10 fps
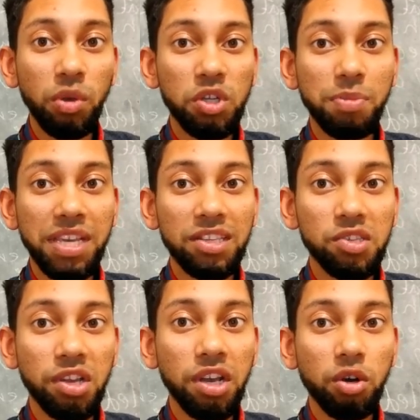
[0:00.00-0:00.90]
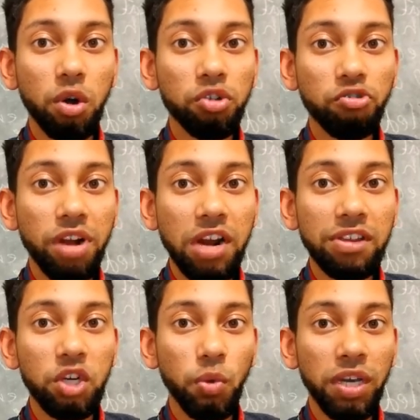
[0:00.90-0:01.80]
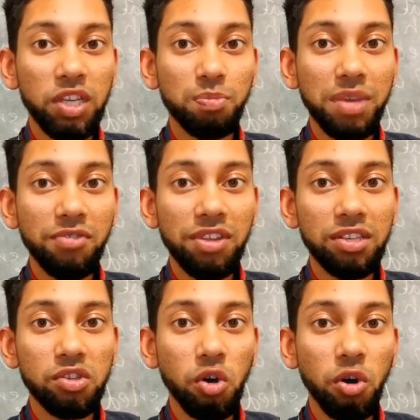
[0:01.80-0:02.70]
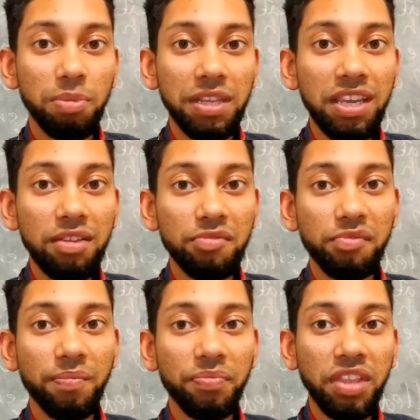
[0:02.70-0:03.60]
which means contrary to experience or belief.